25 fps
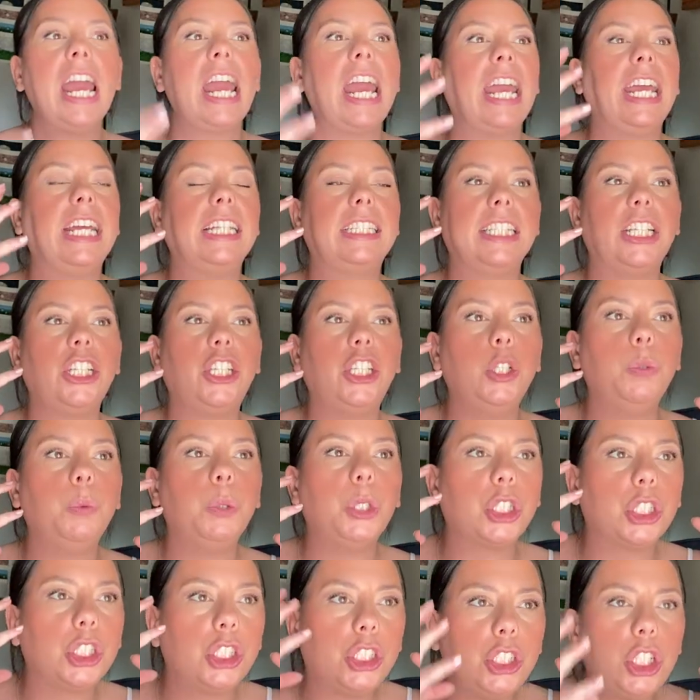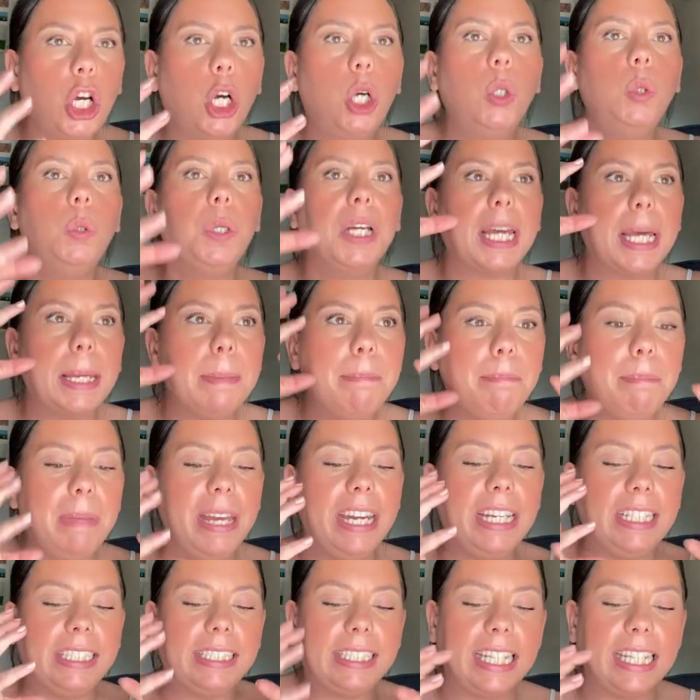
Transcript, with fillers: it's like you were so committed